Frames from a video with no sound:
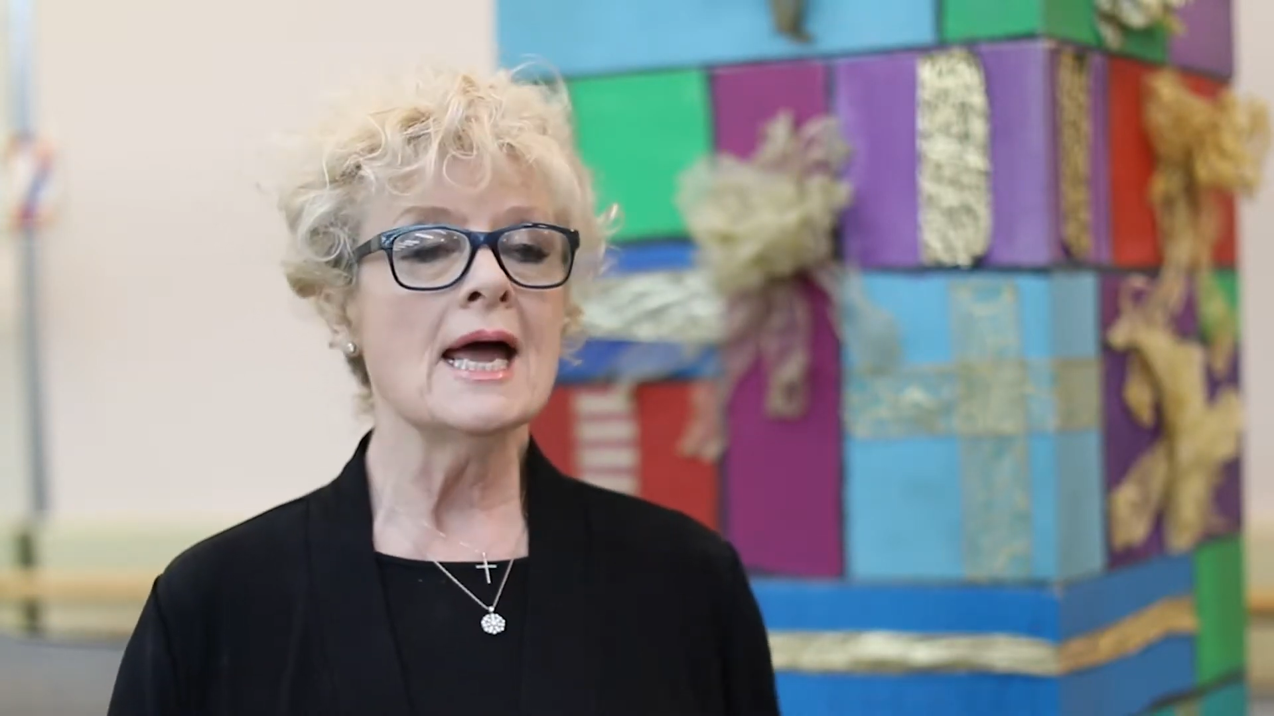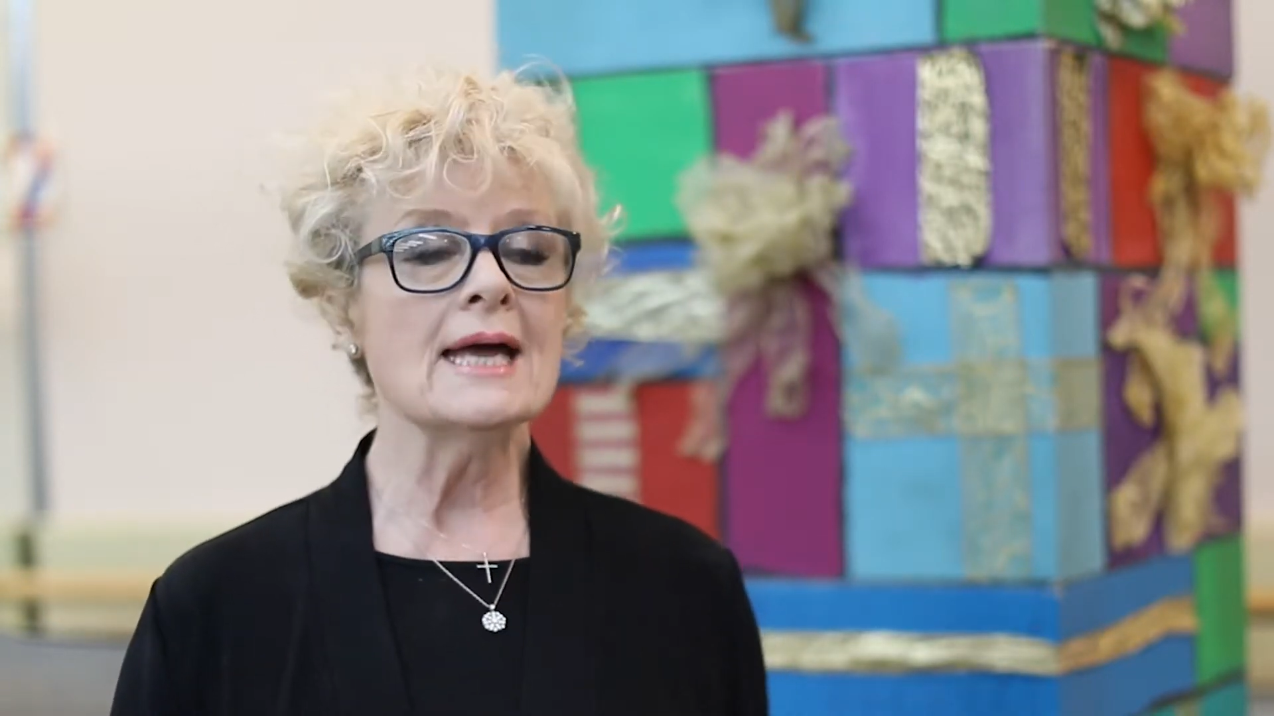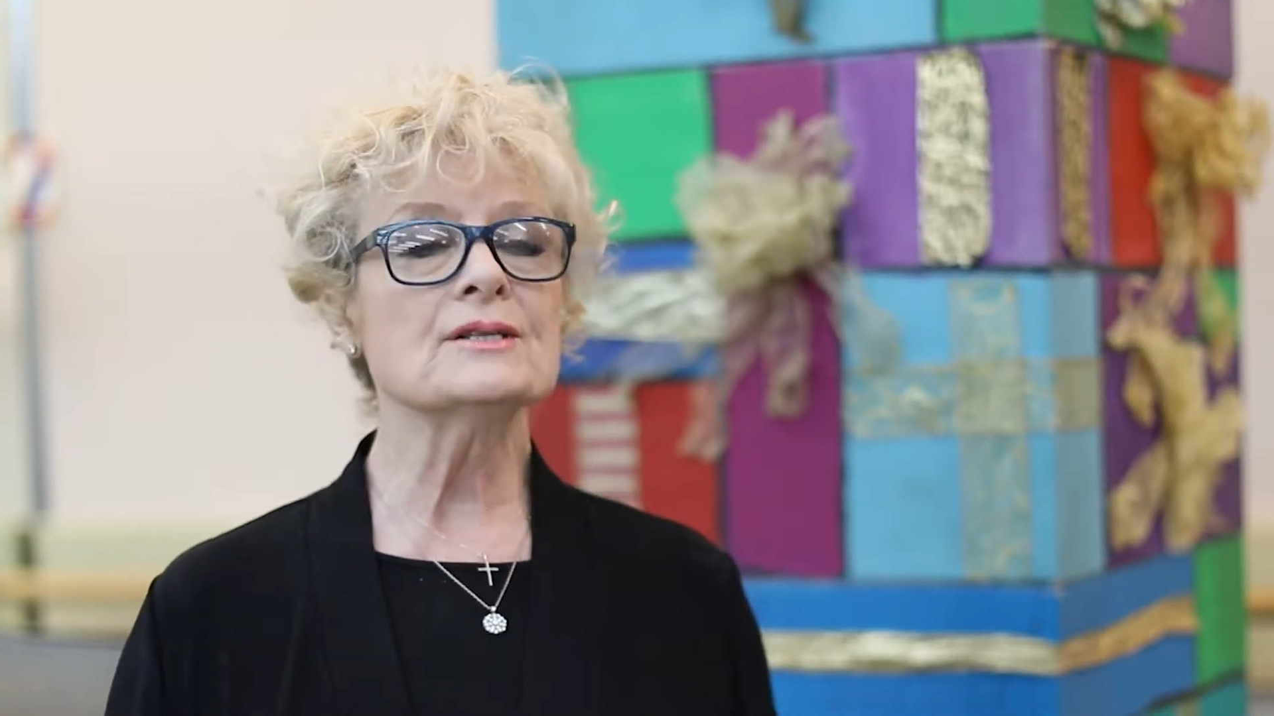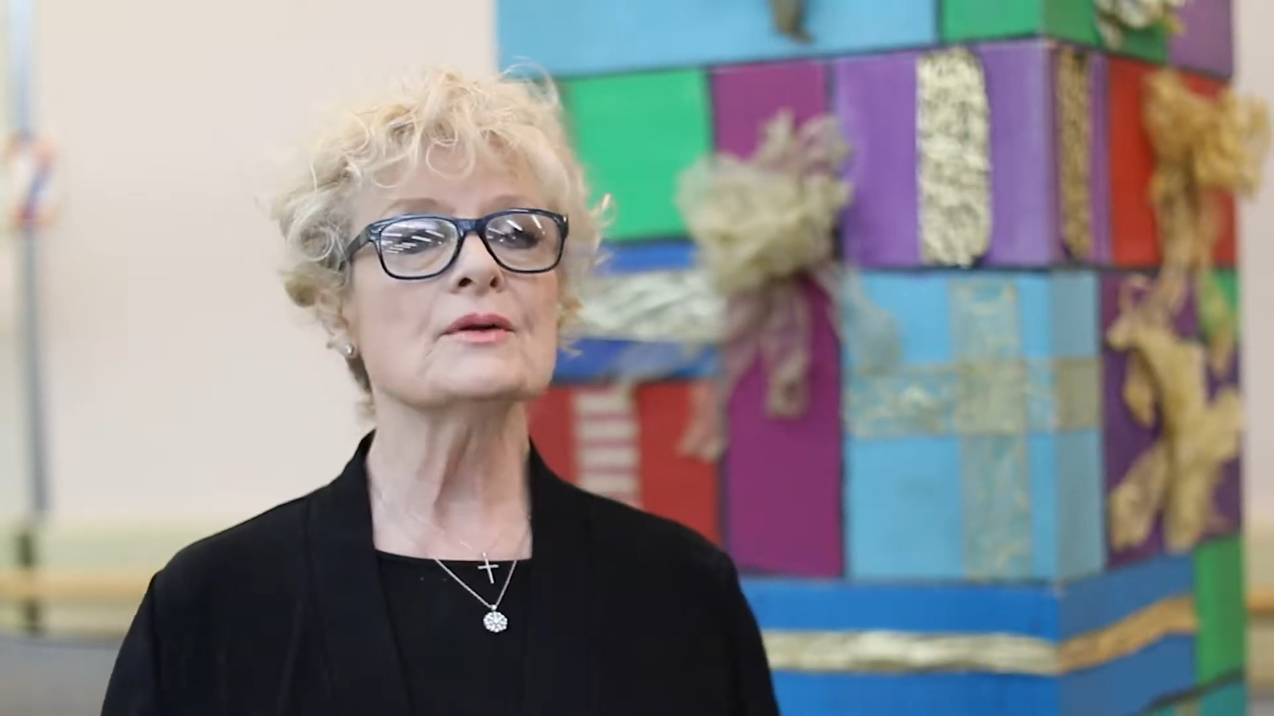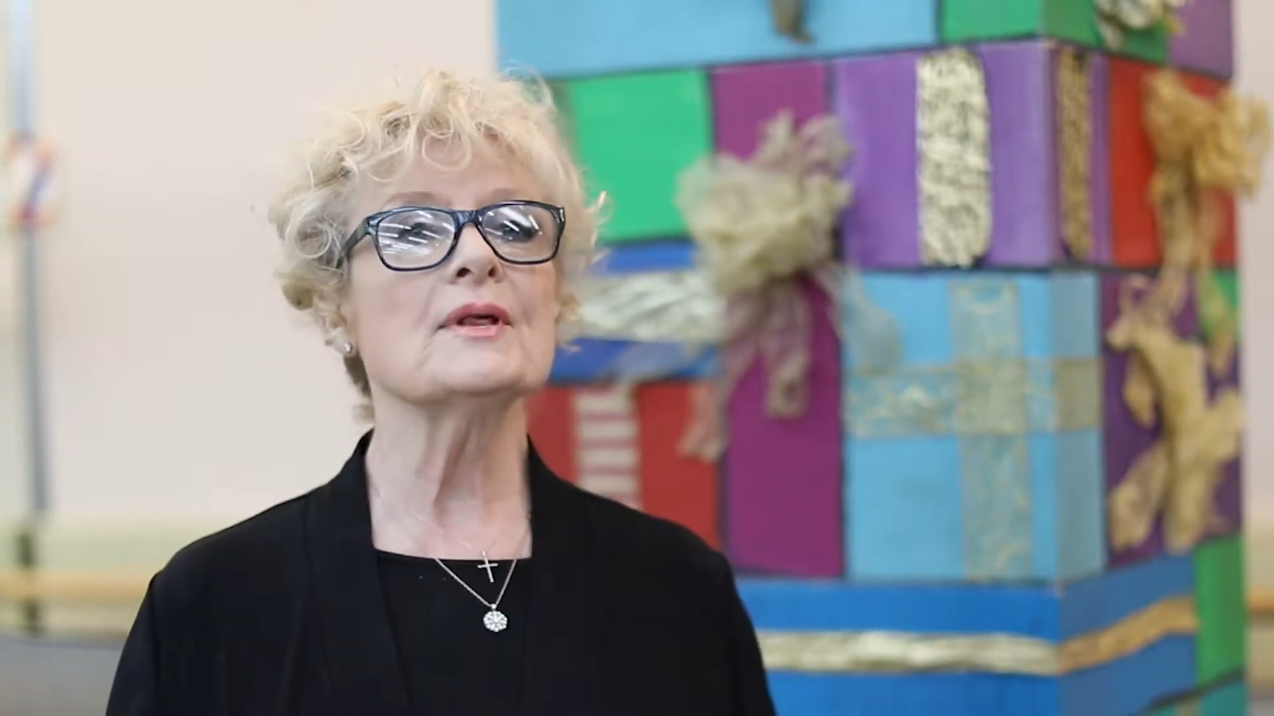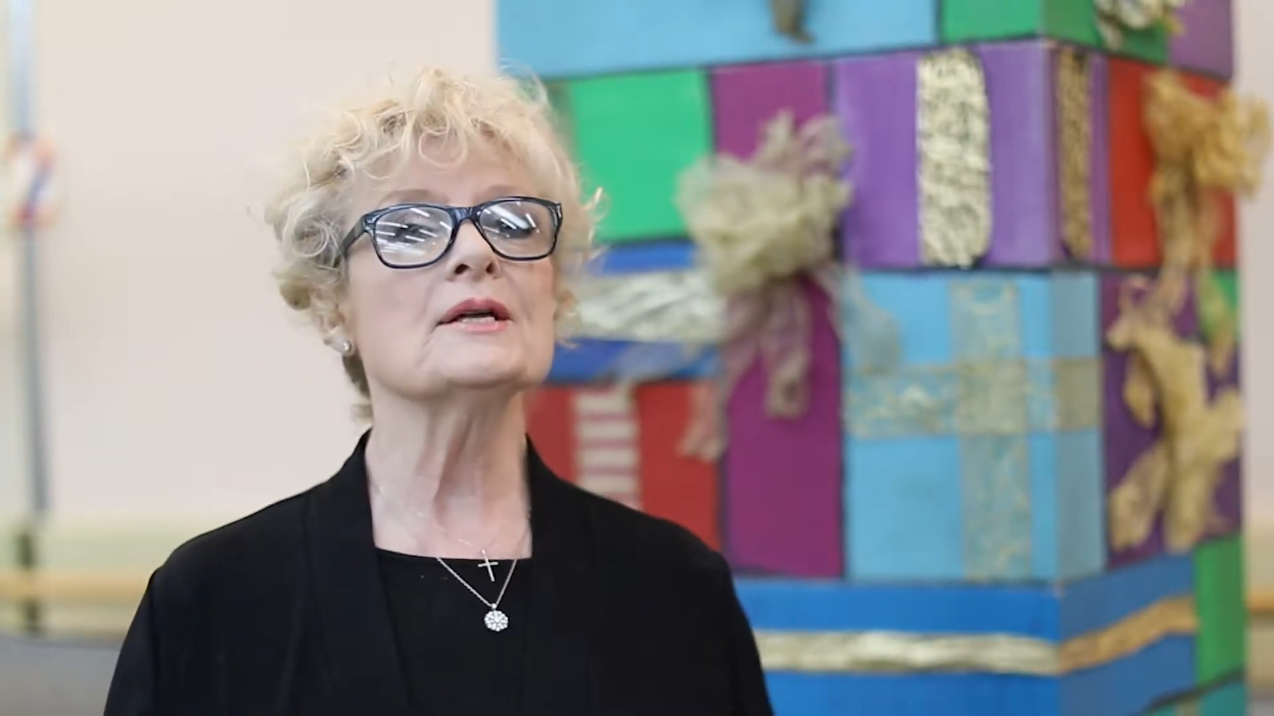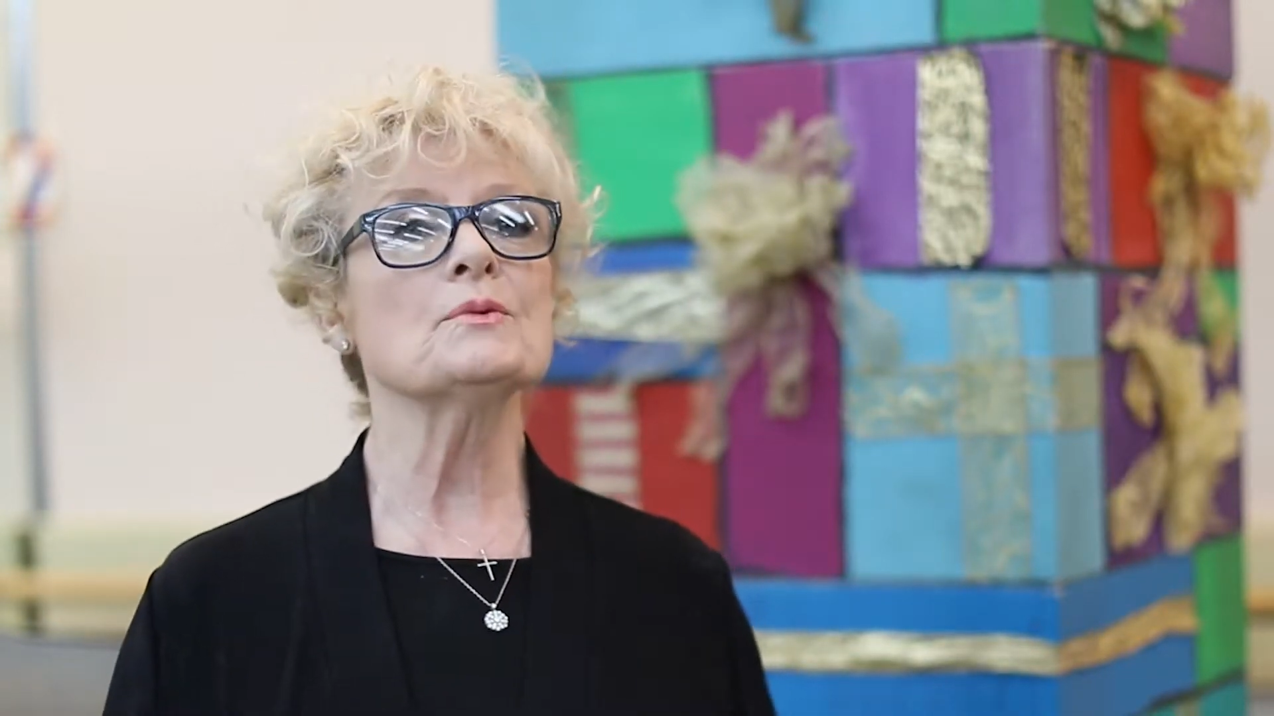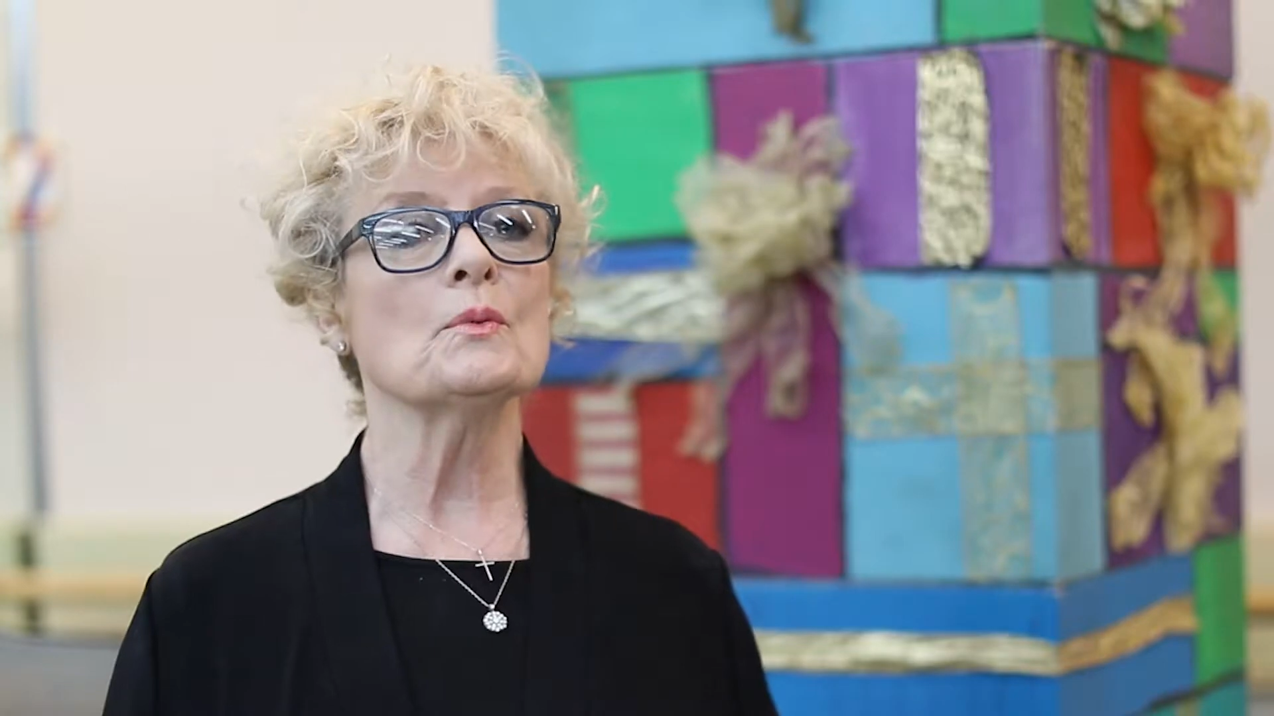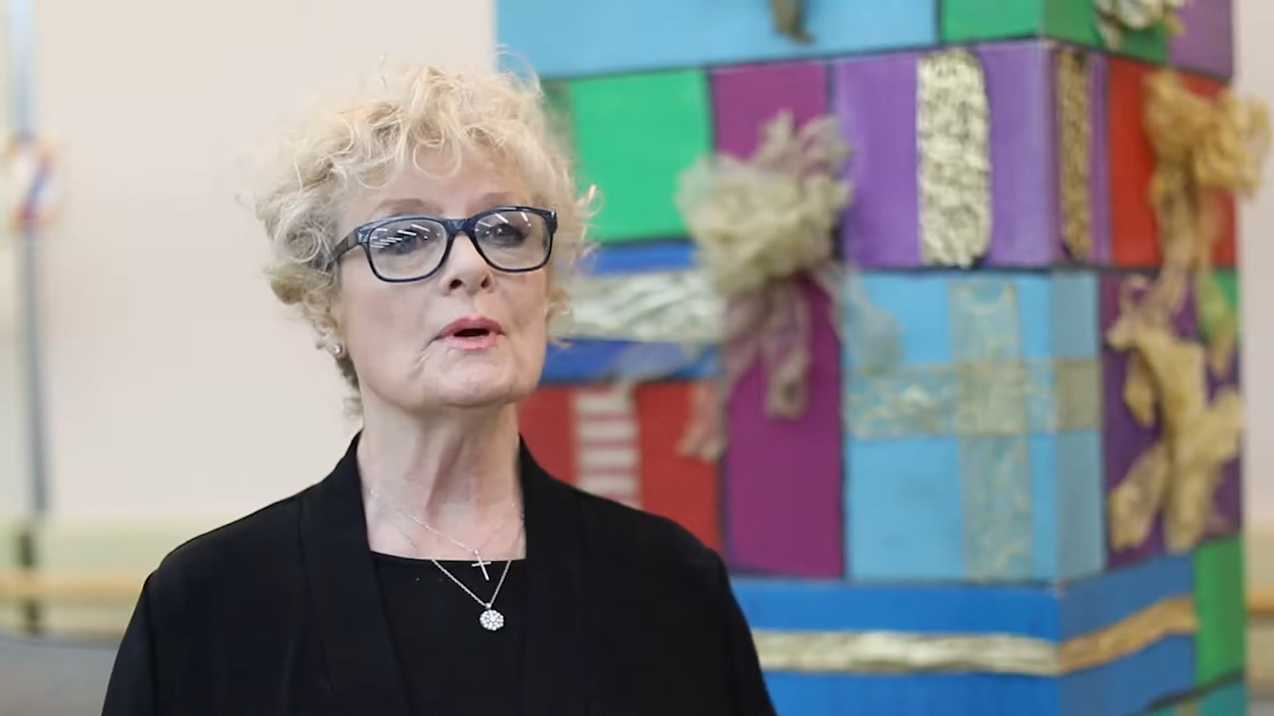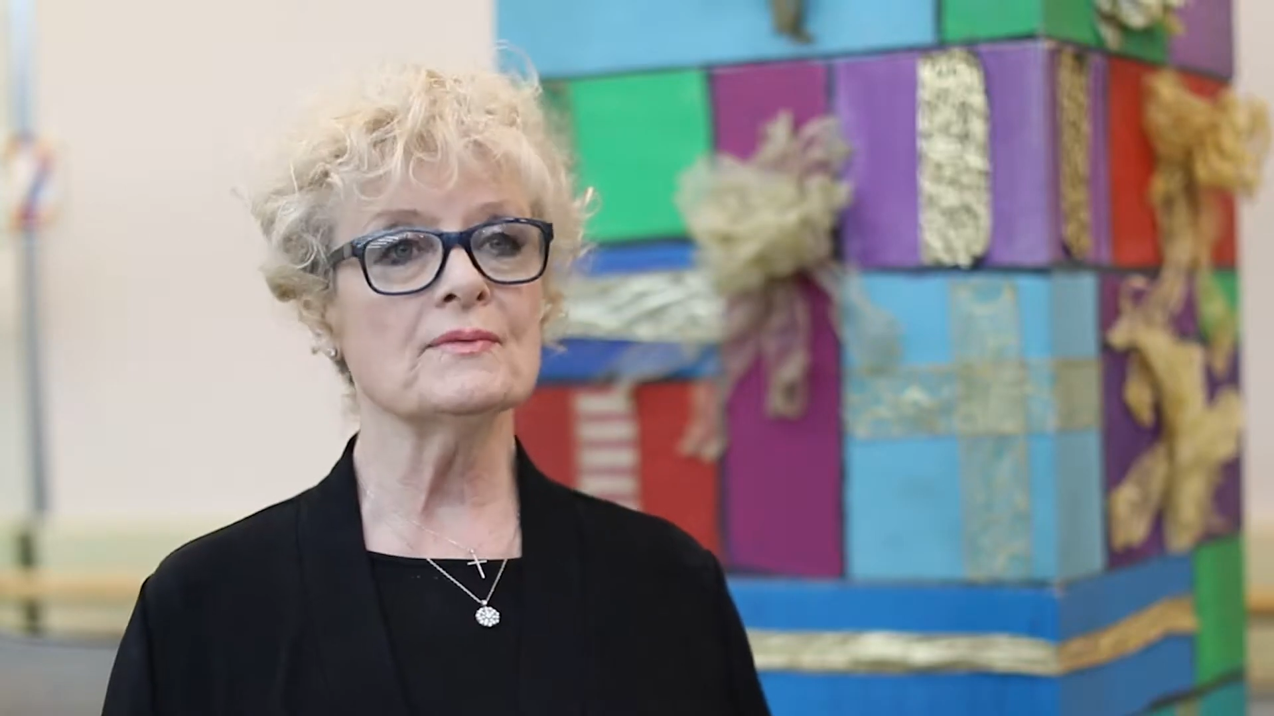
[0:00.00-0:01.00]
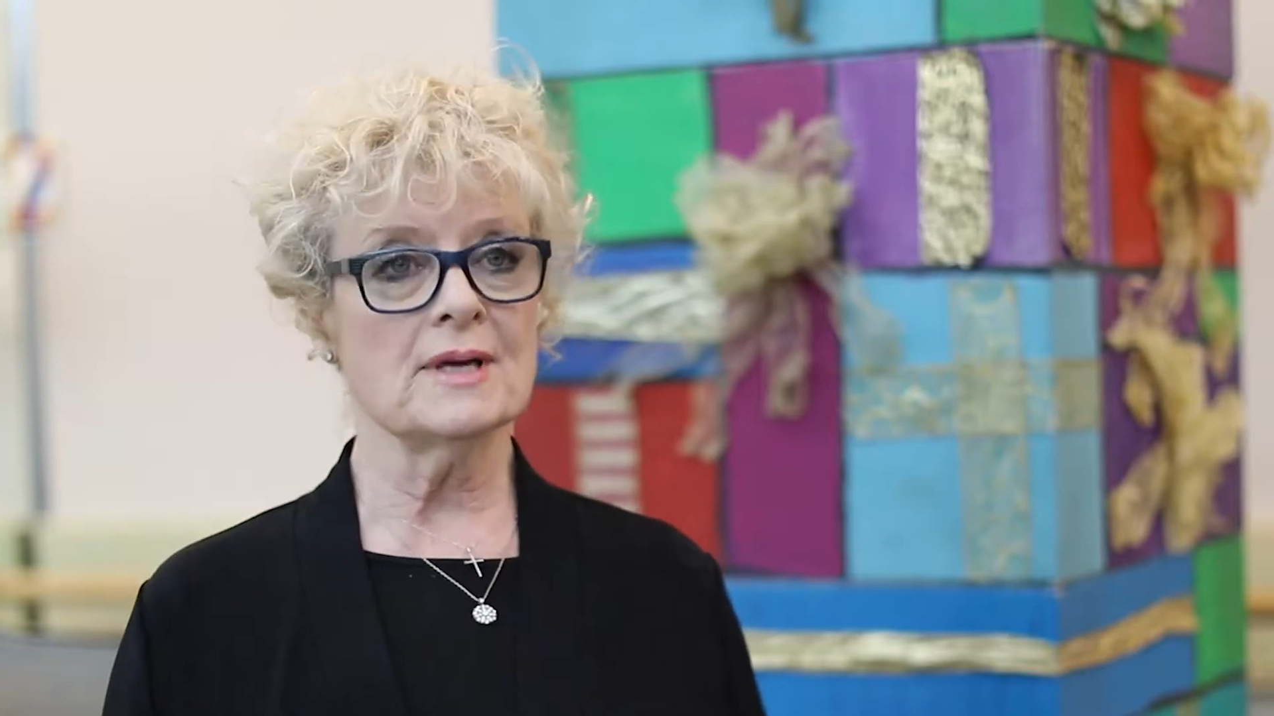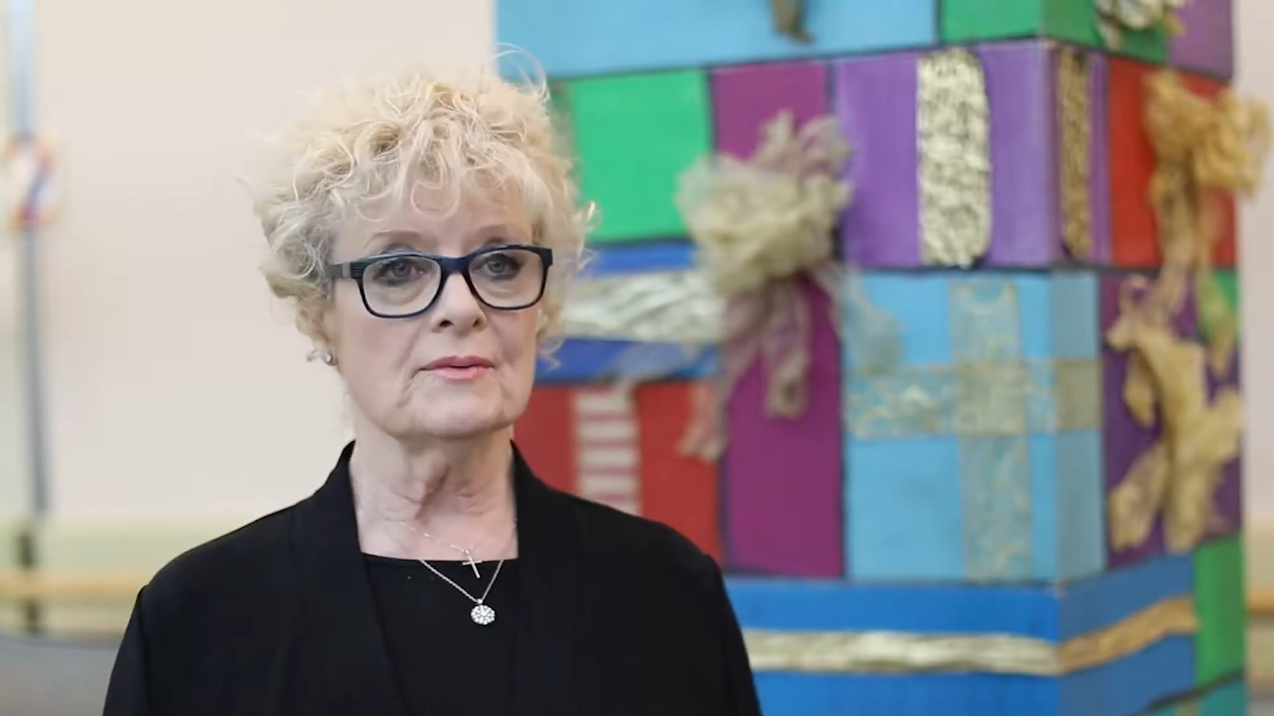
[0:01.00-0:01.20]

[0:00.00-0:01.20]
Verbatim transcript: And so that's what we've